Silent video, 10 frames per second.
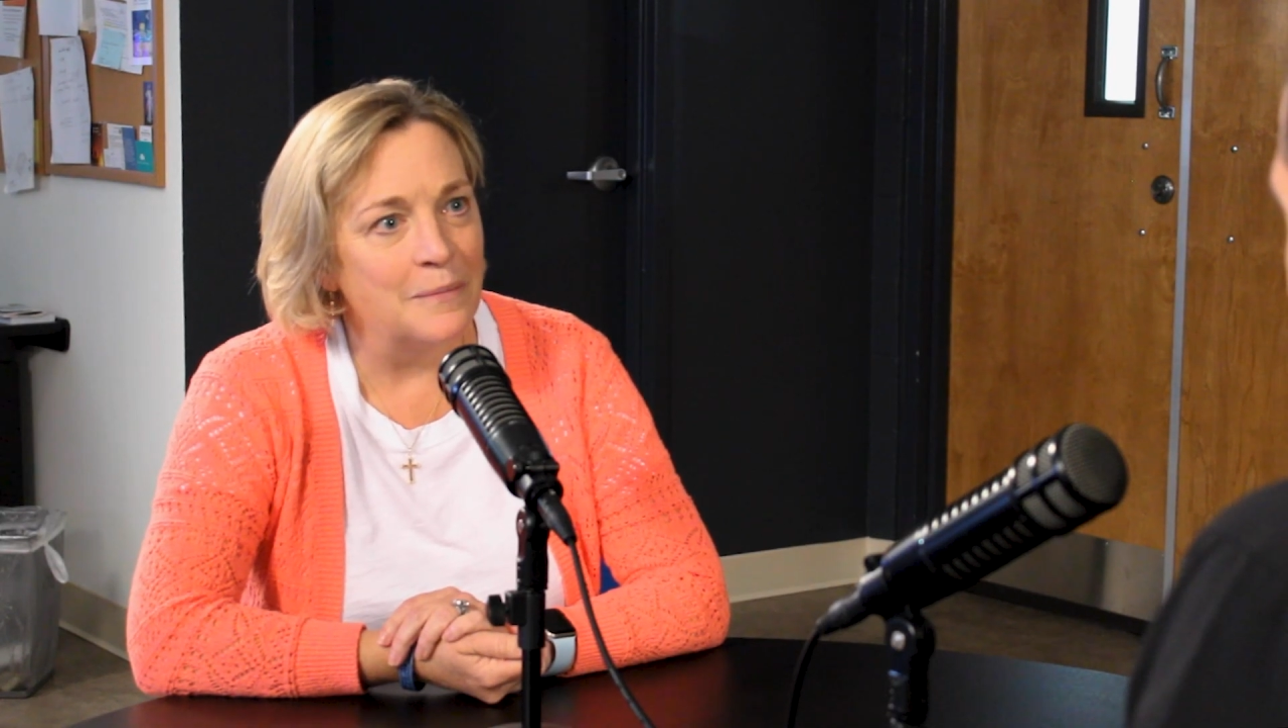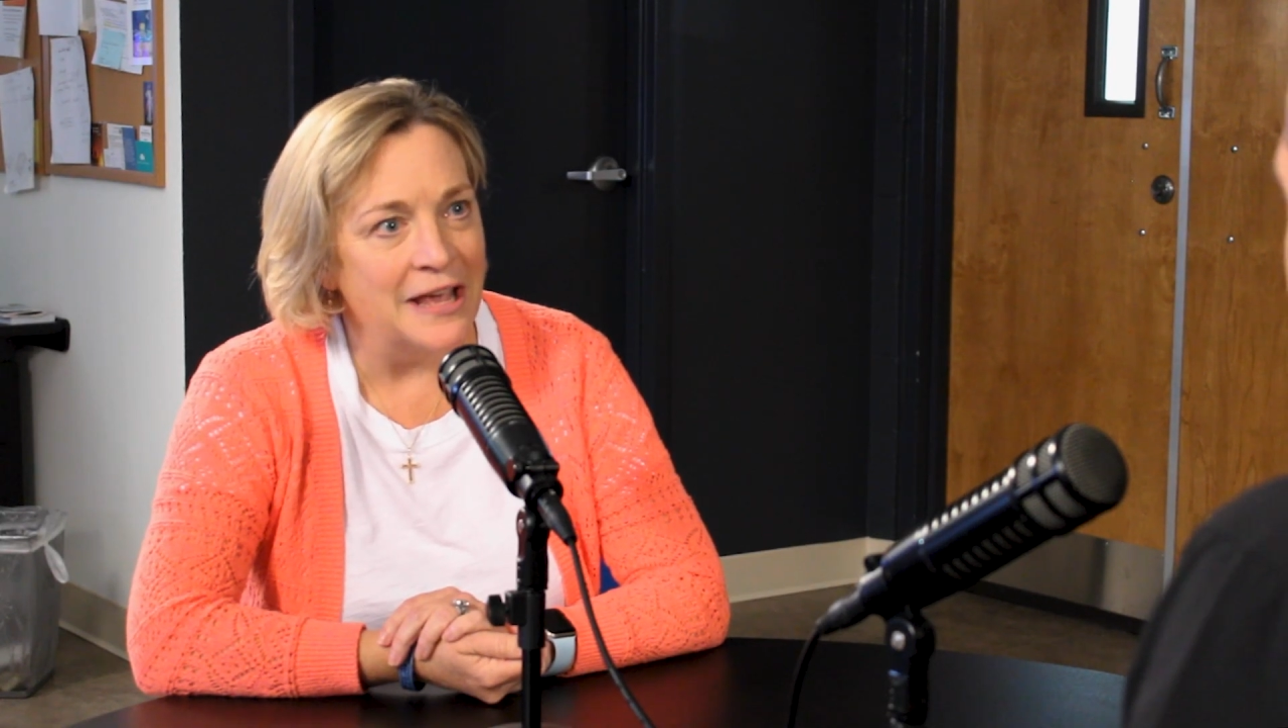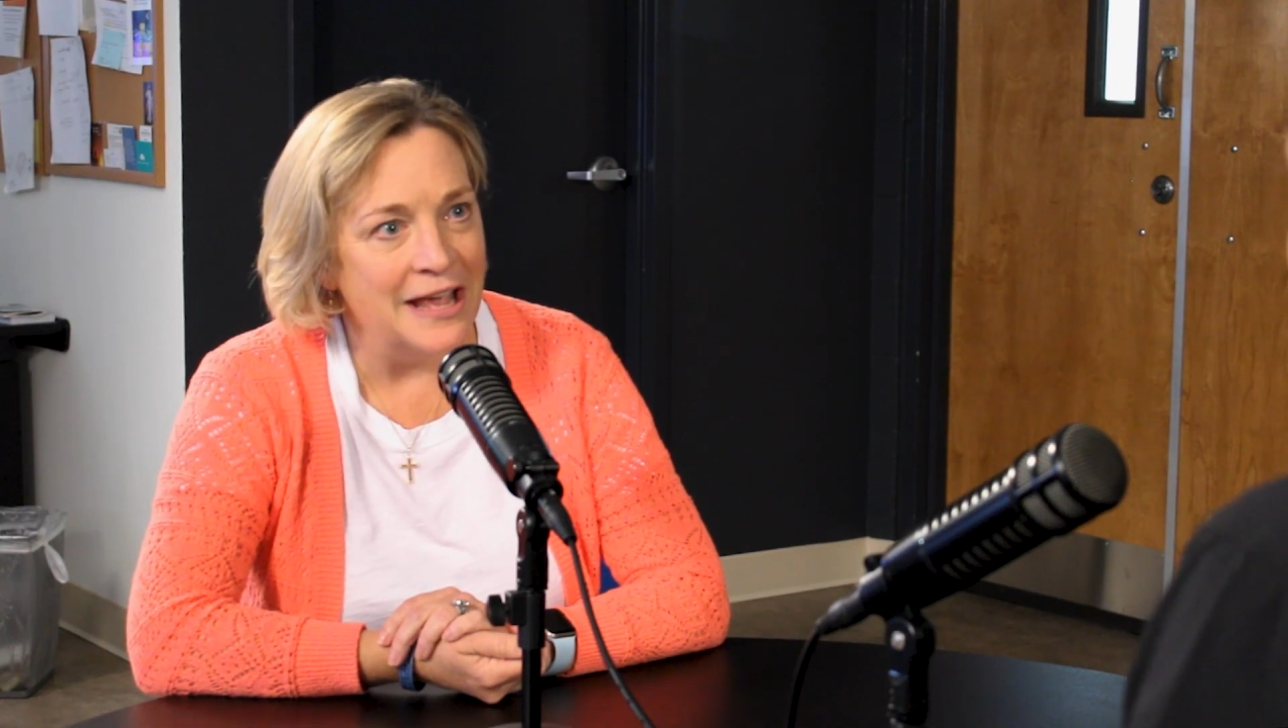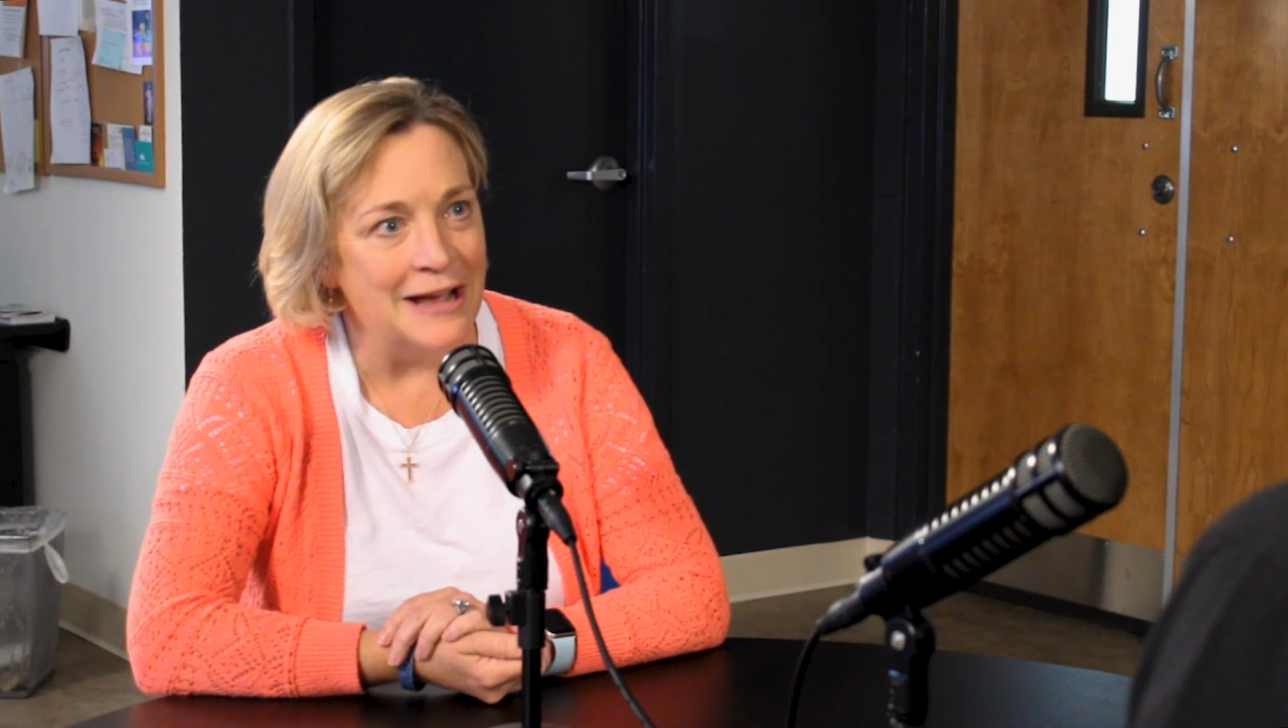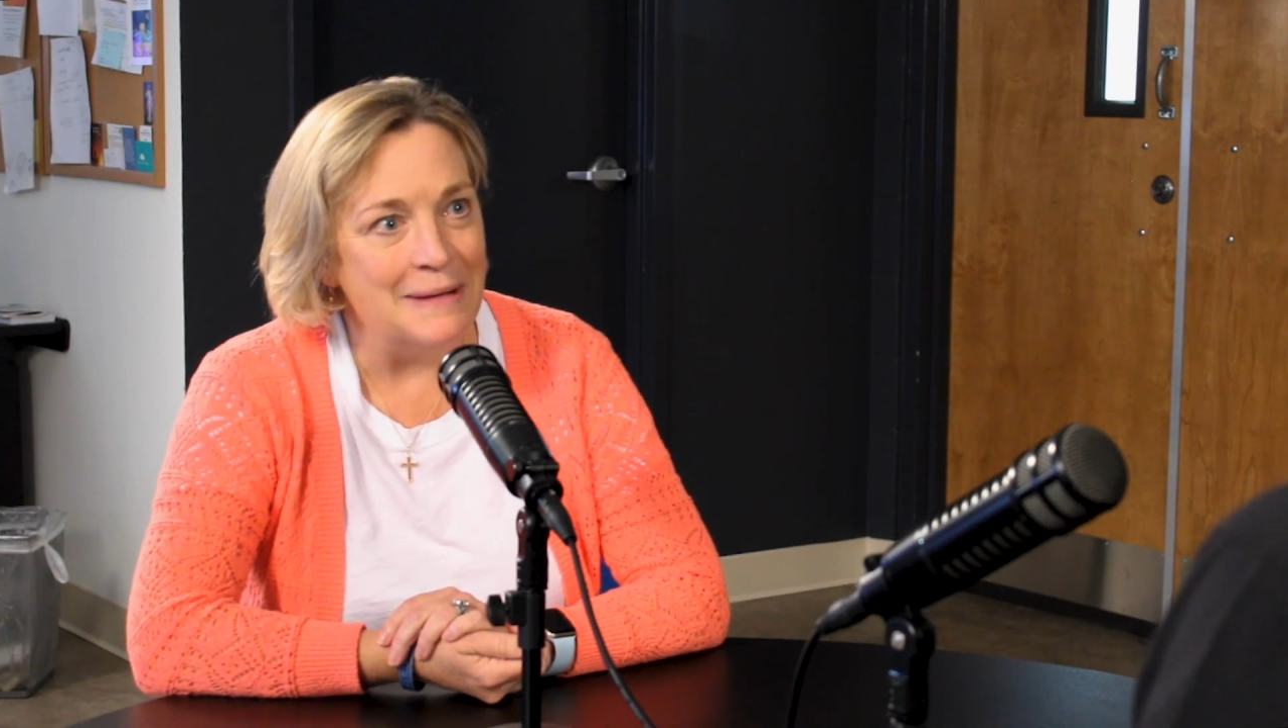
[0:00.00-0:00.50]
from
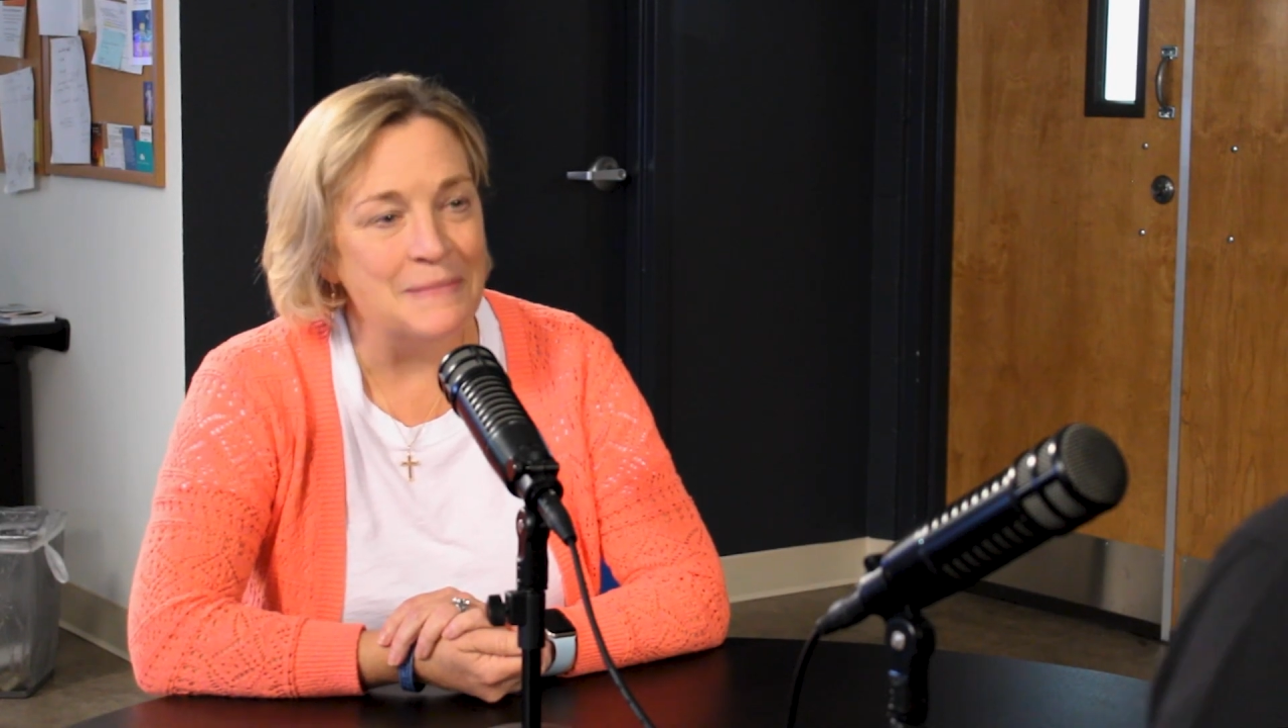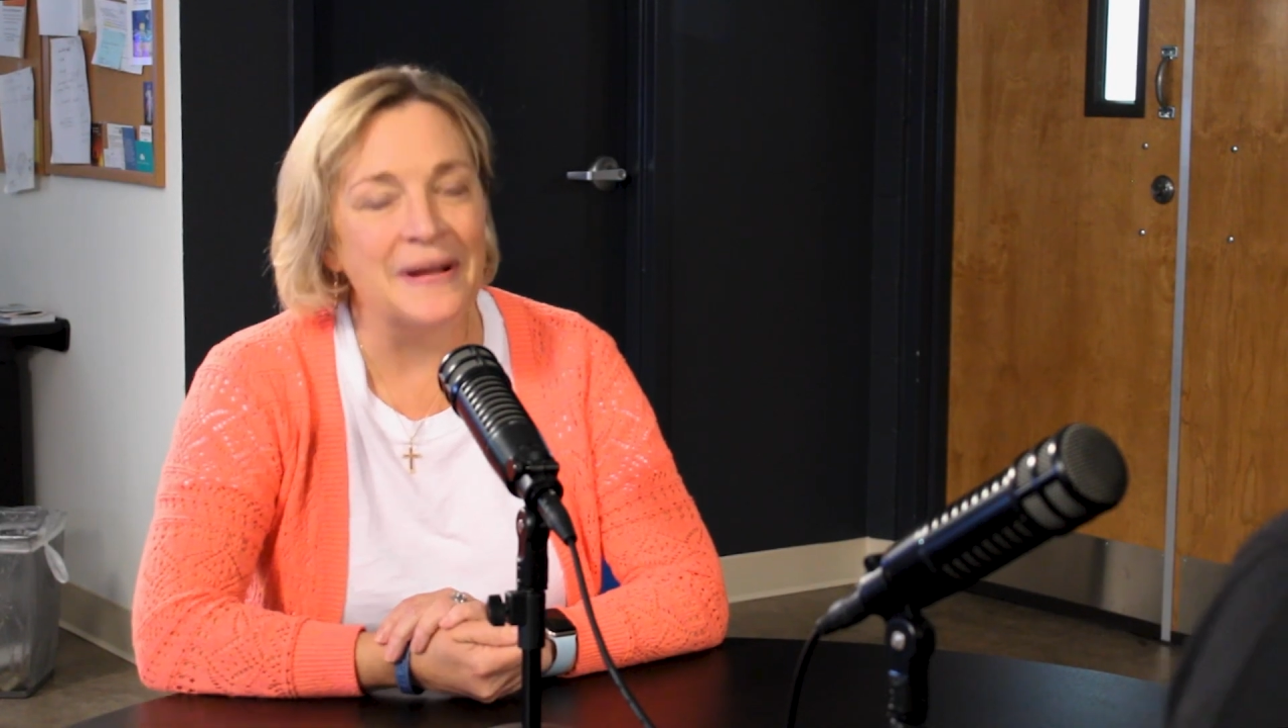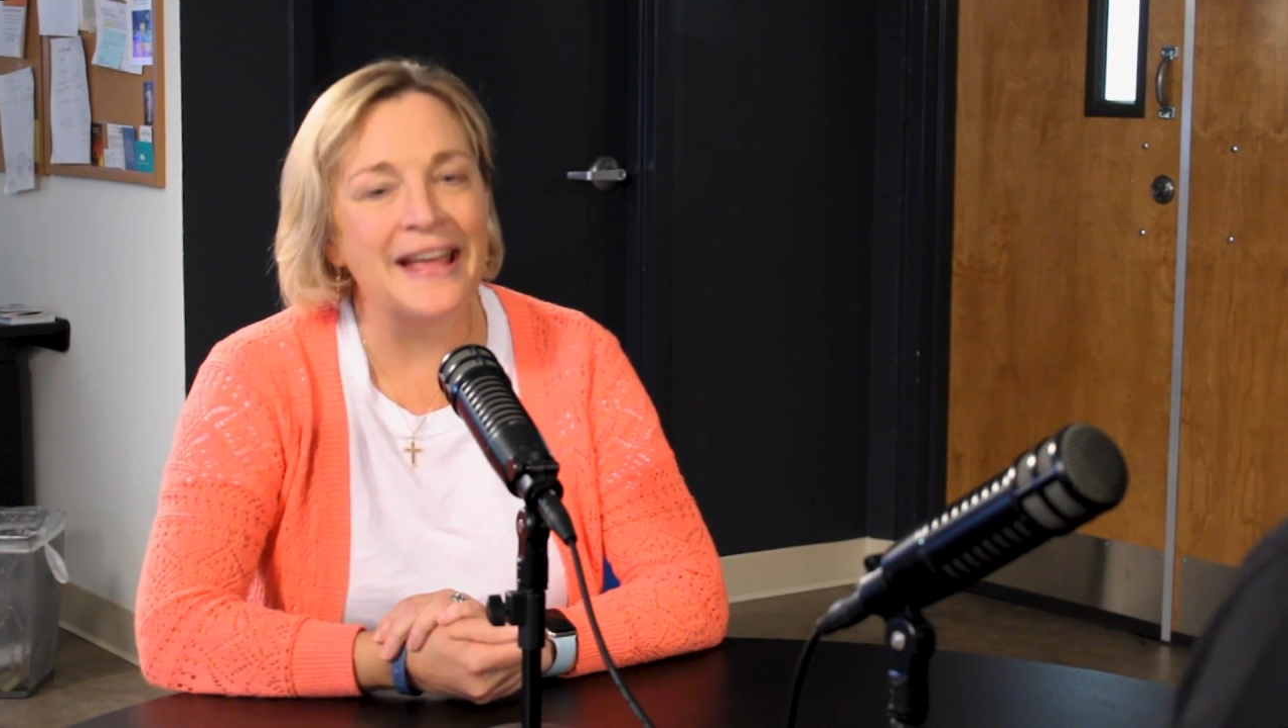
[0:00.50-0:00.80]
camp,